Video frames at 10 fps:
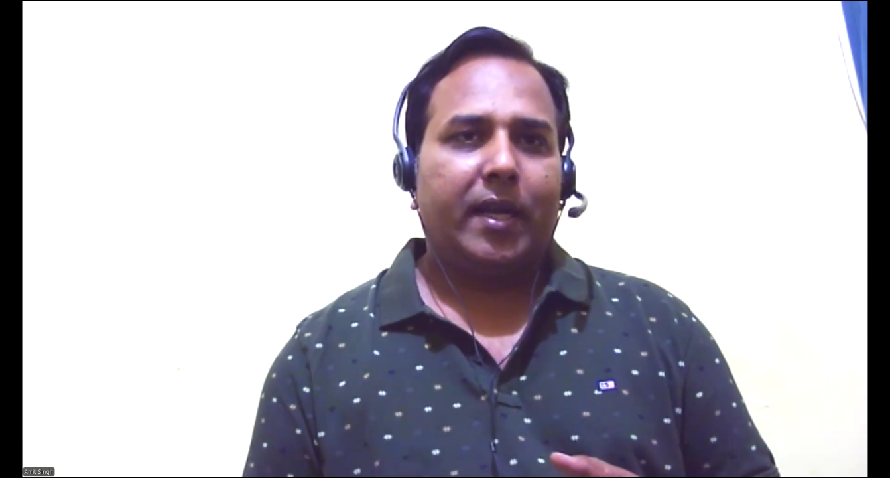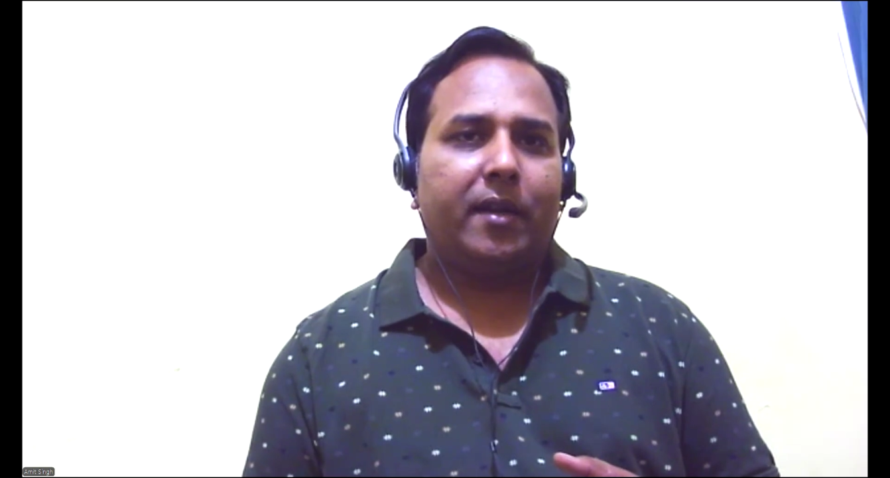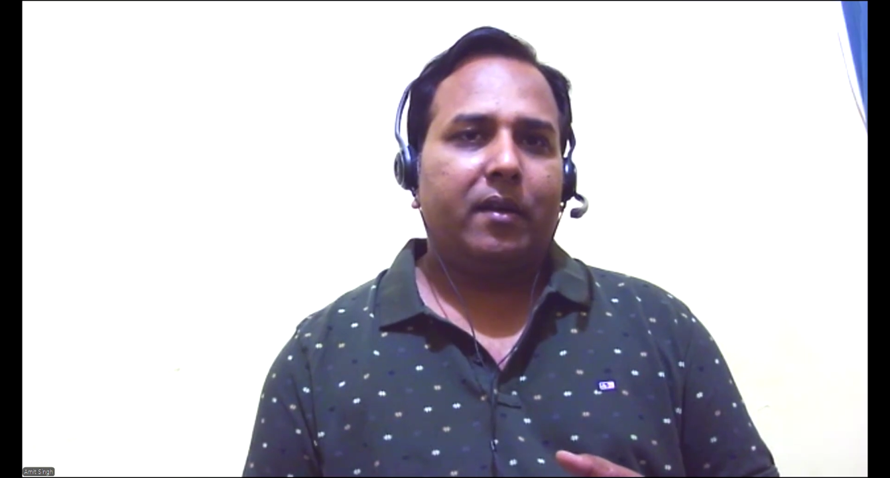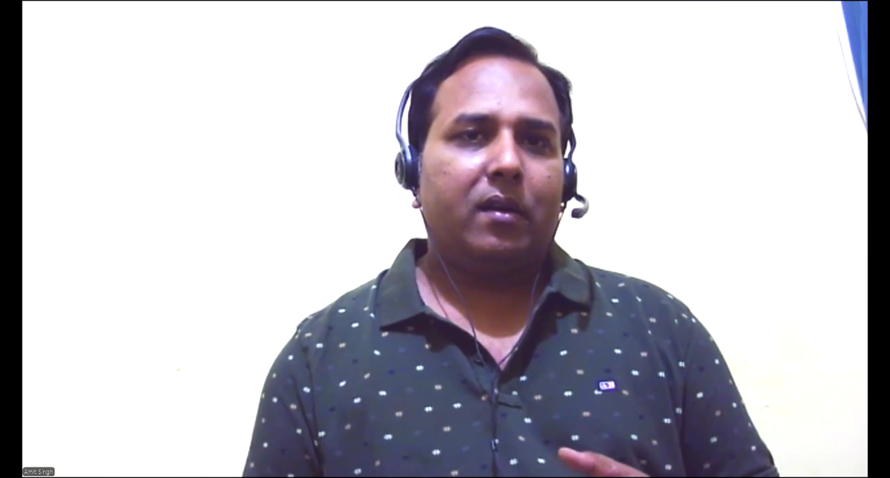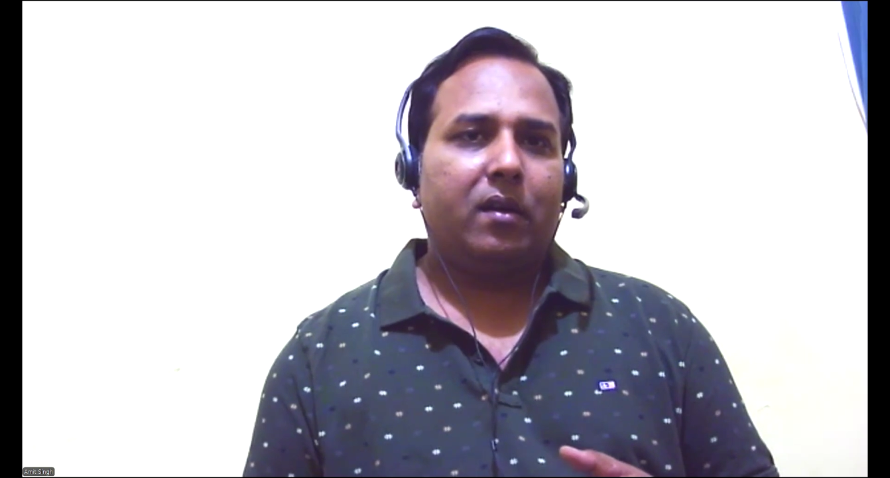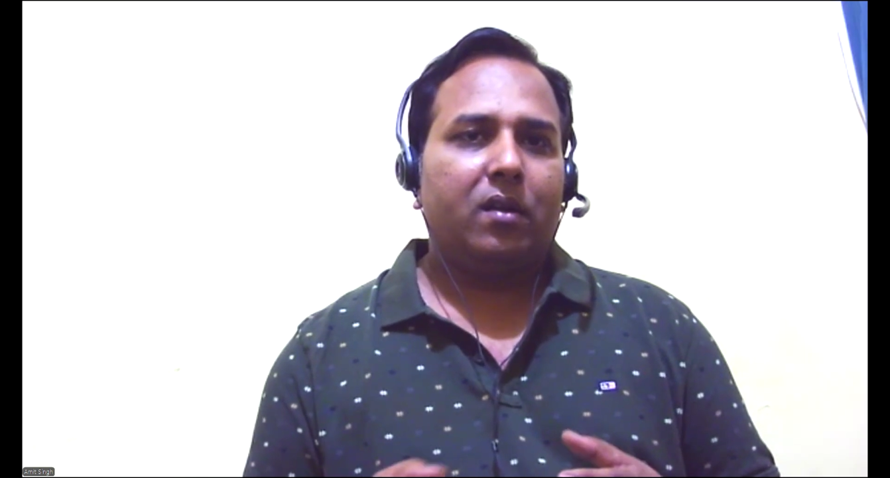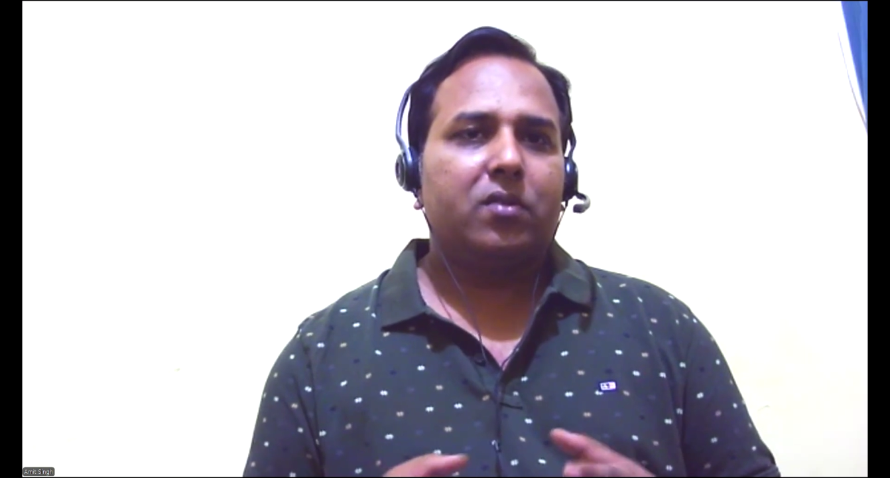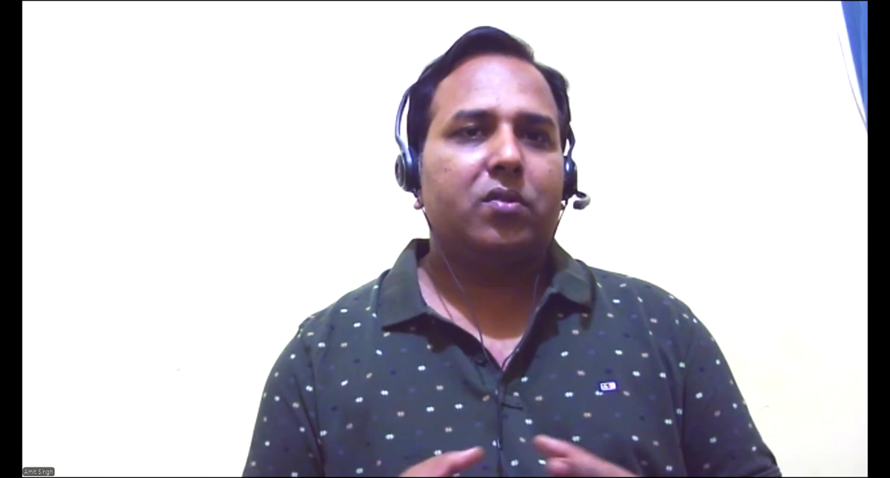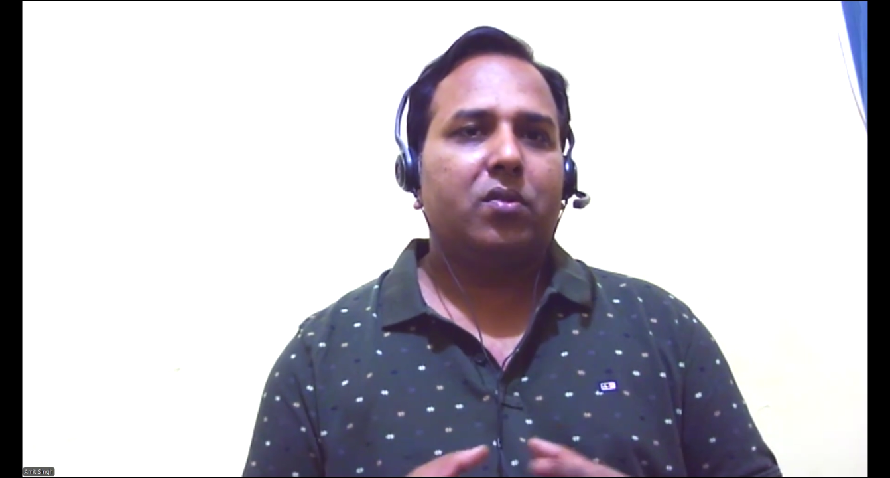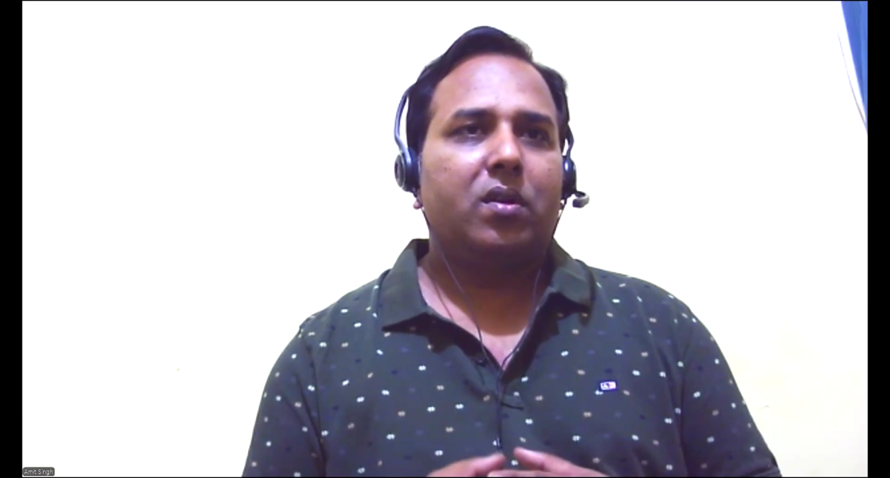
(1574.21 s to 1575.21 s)
and
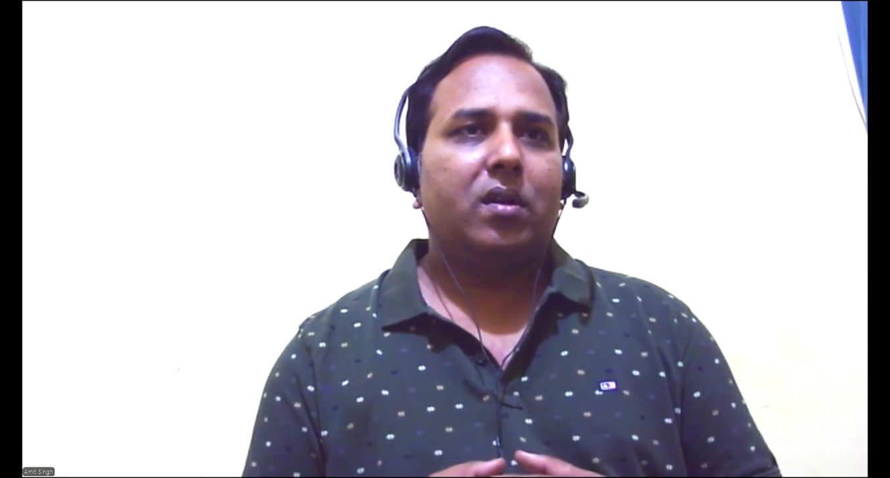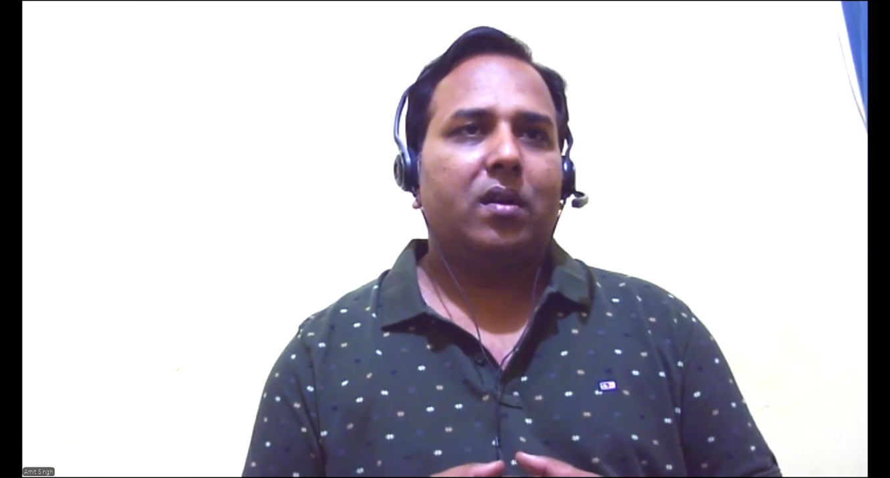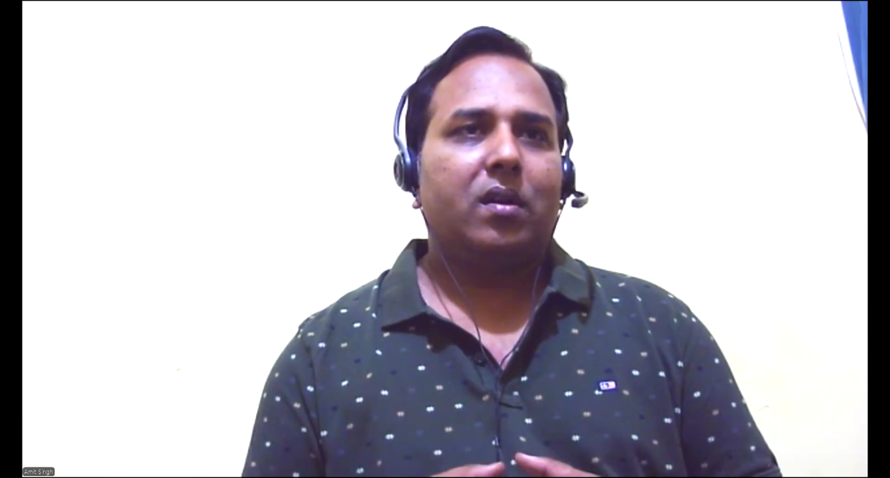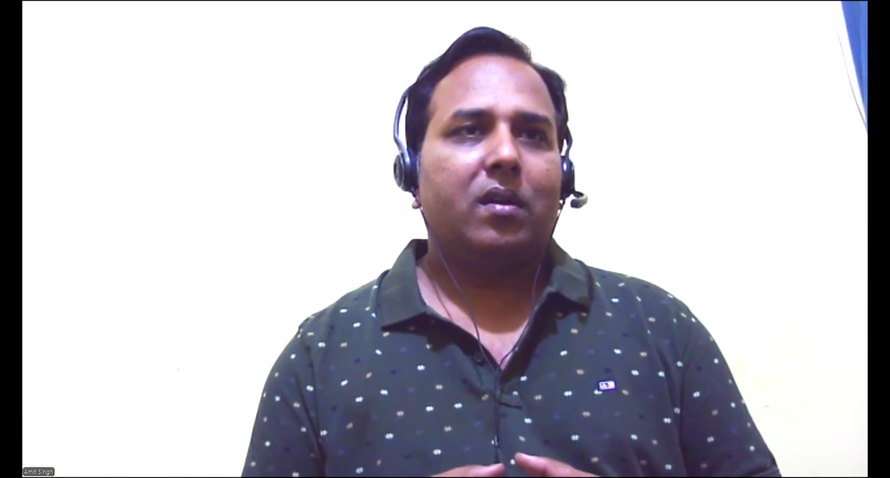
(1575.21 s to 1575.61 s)
also